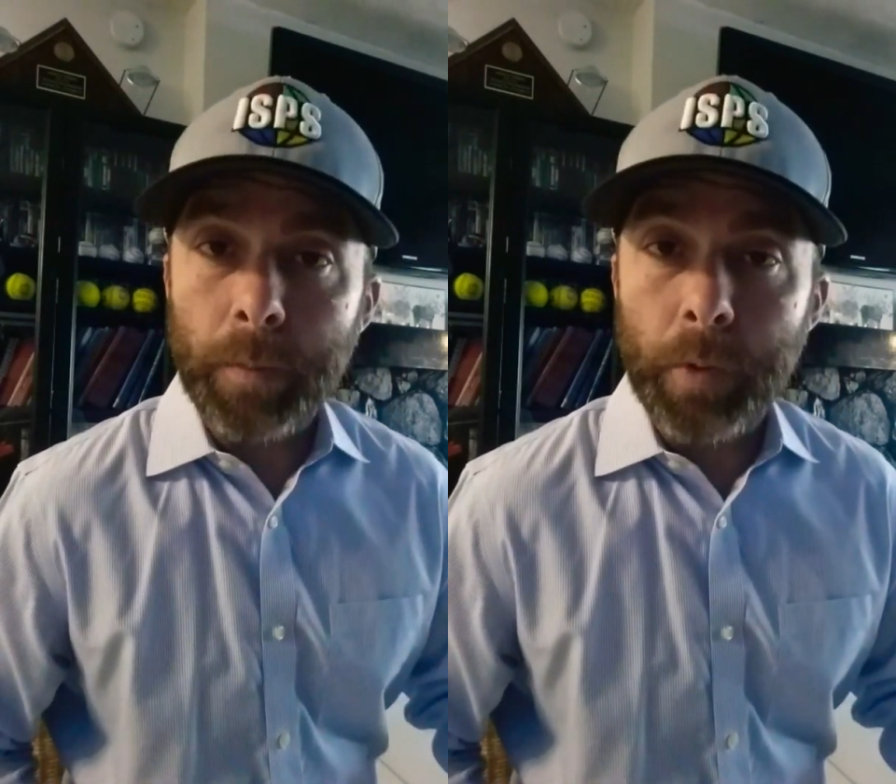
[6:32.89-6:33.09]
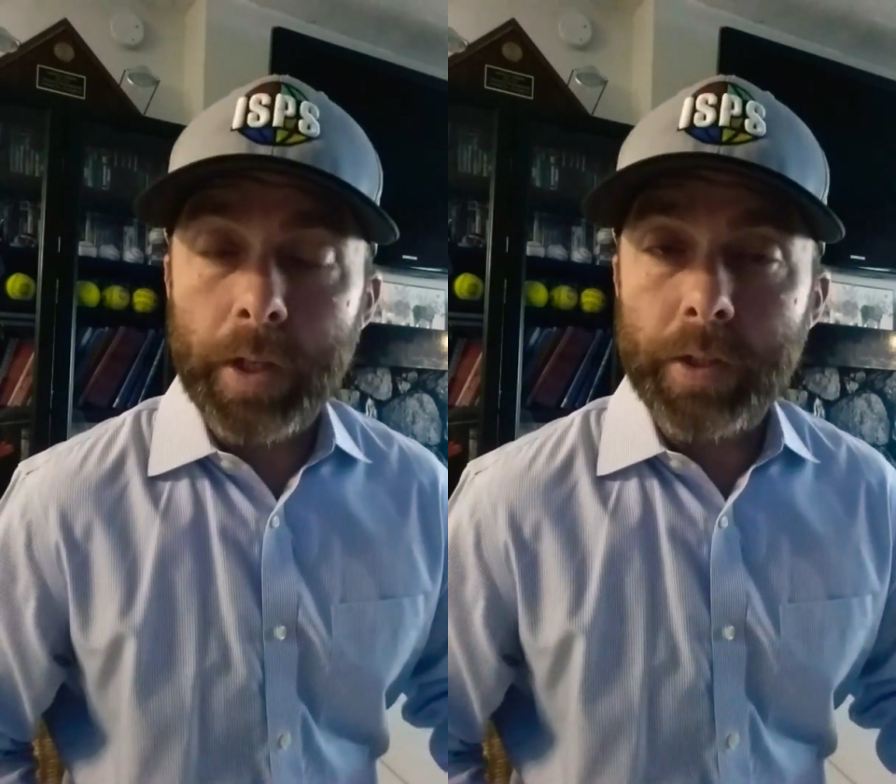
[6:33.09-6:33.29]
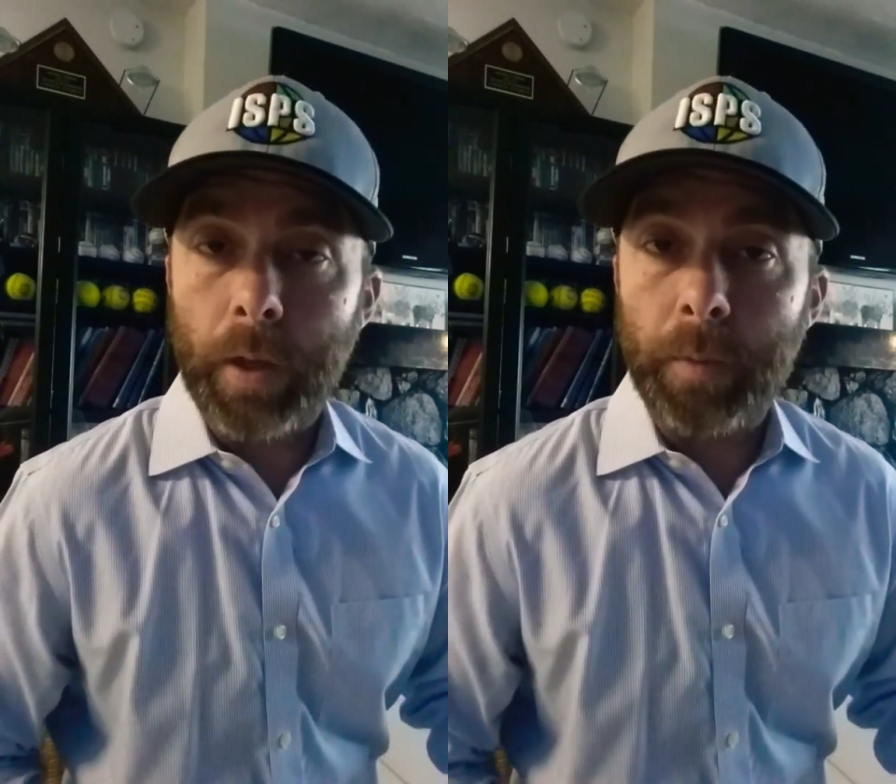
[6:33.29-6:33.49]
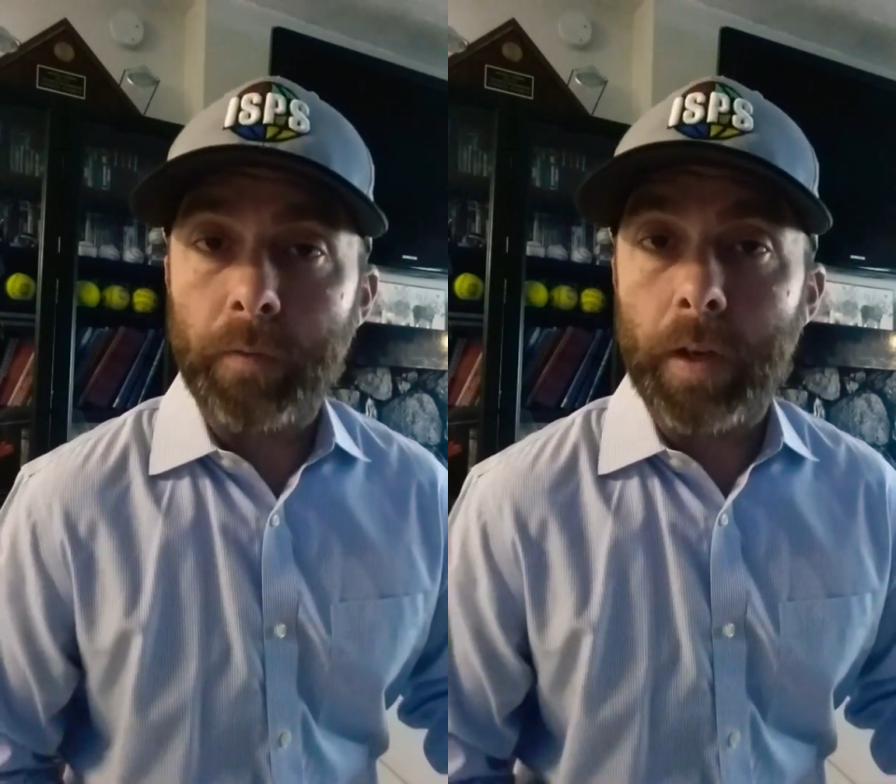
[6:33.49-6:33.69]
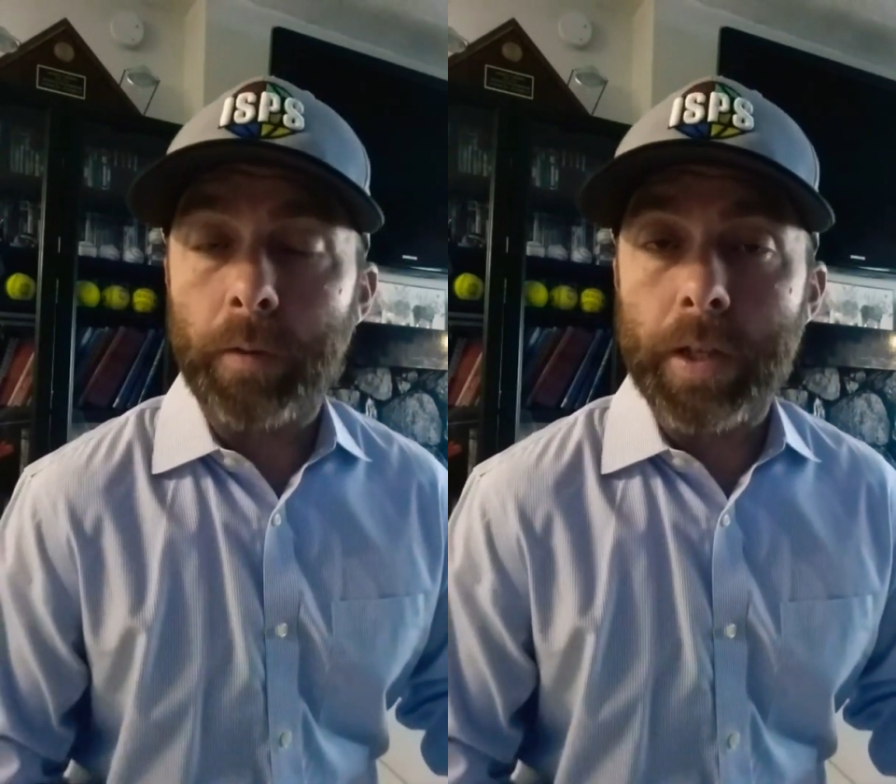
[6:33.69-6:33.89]
Softball
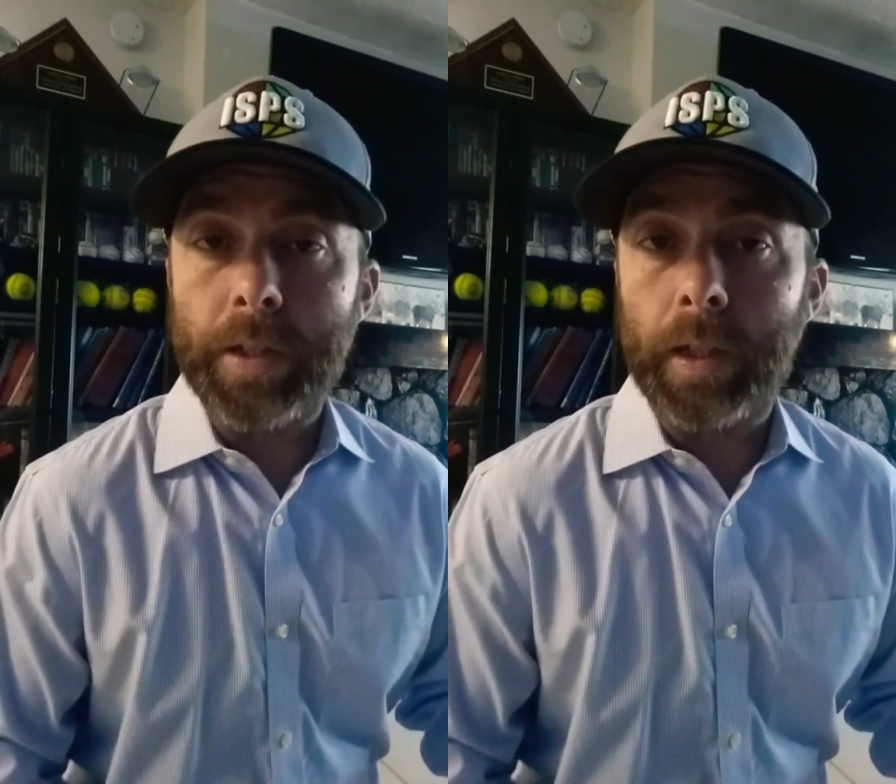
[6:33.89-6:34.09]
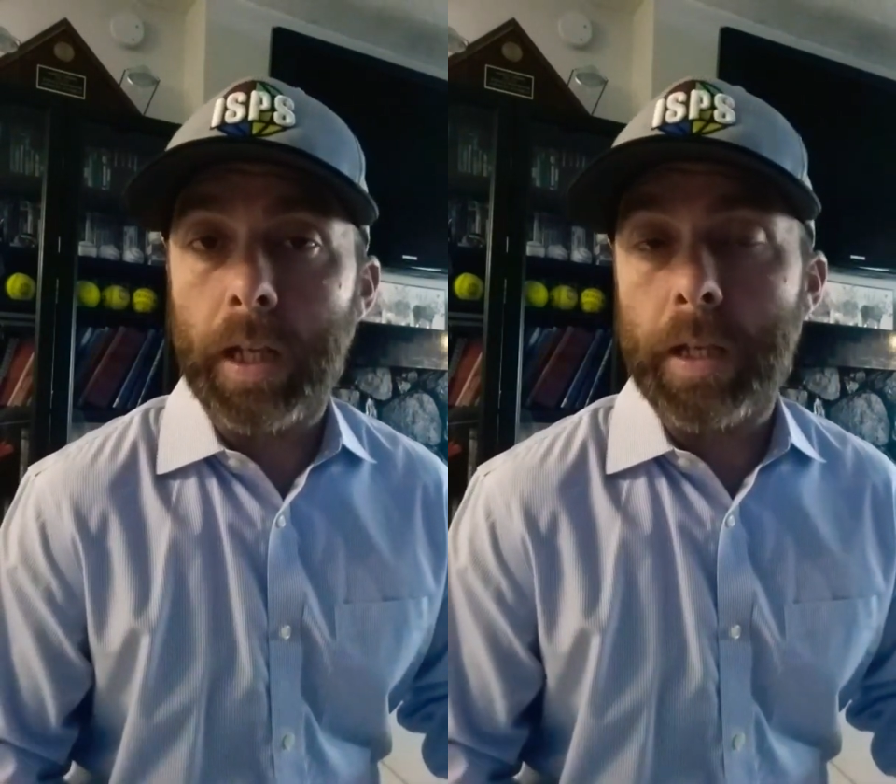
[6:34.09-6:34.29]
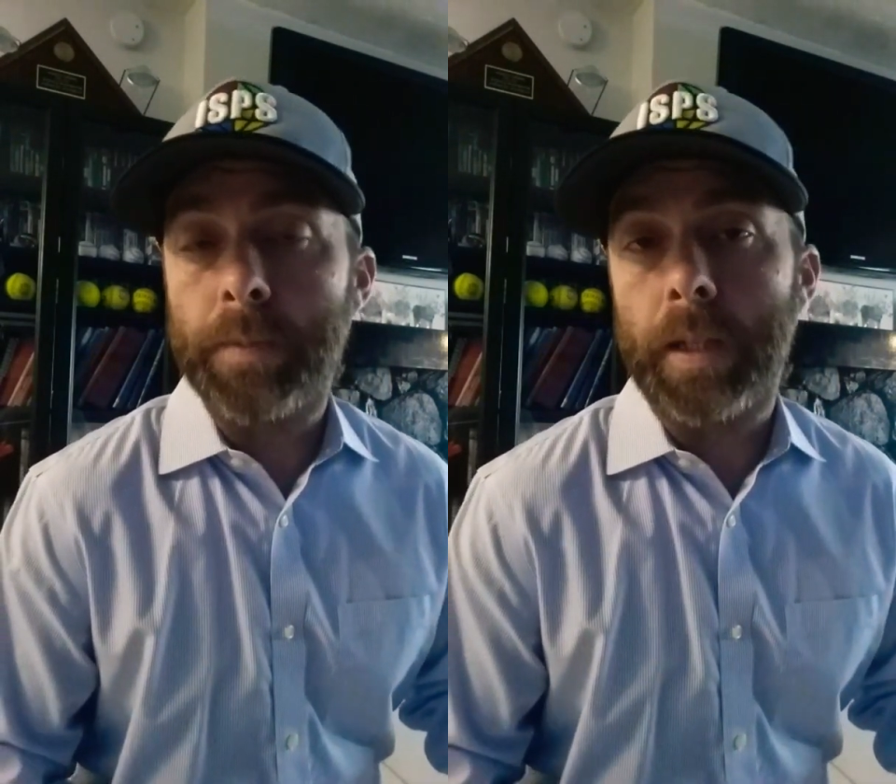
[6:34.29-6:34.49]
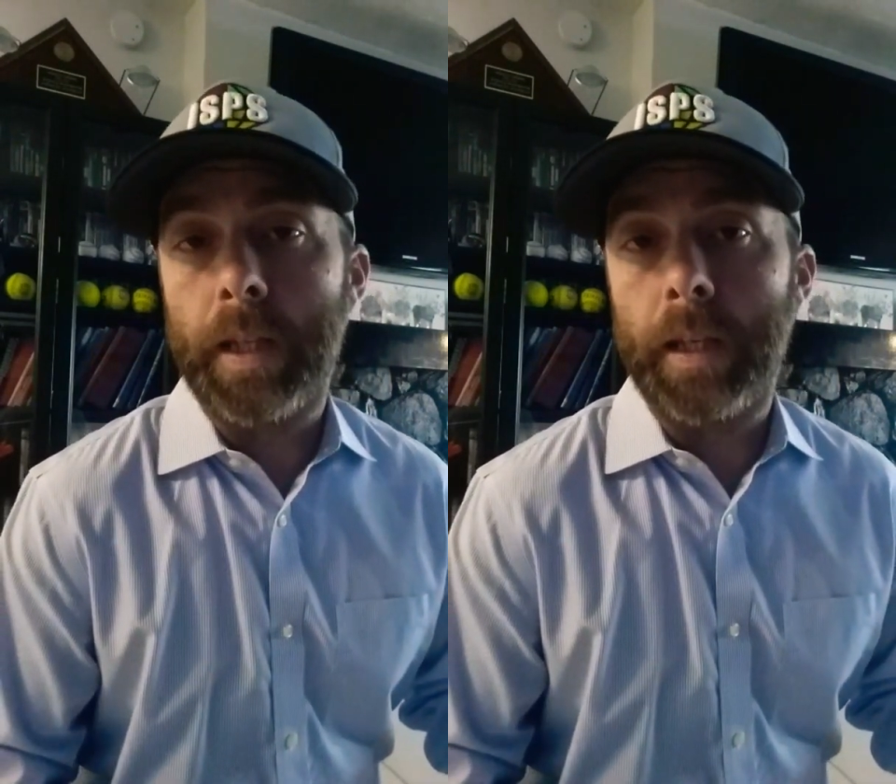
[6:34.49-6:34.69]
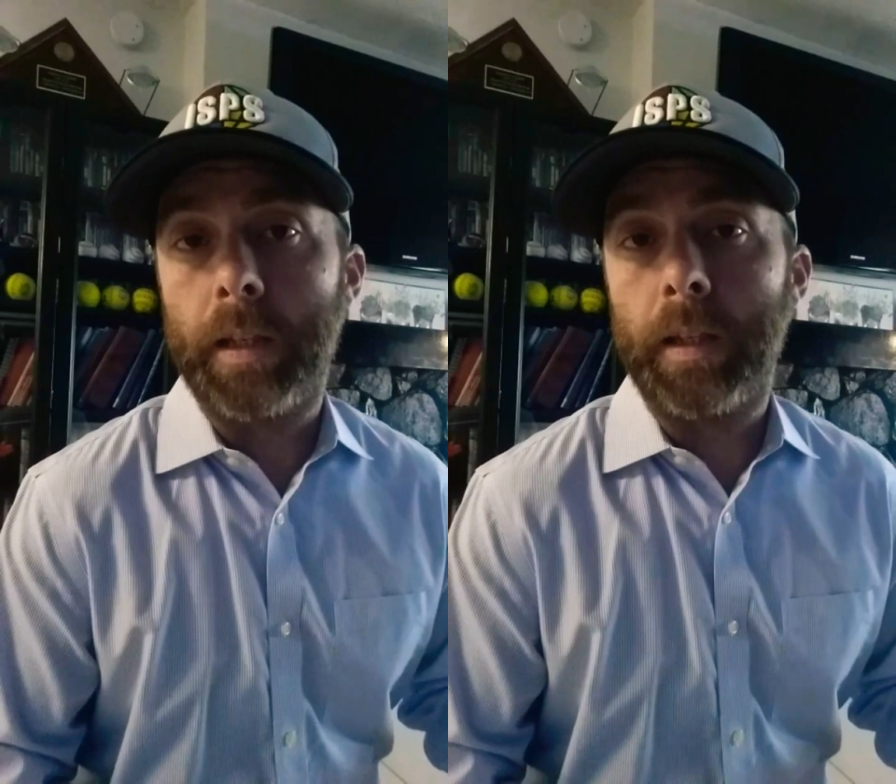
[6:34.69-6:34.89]
Federation, claims that they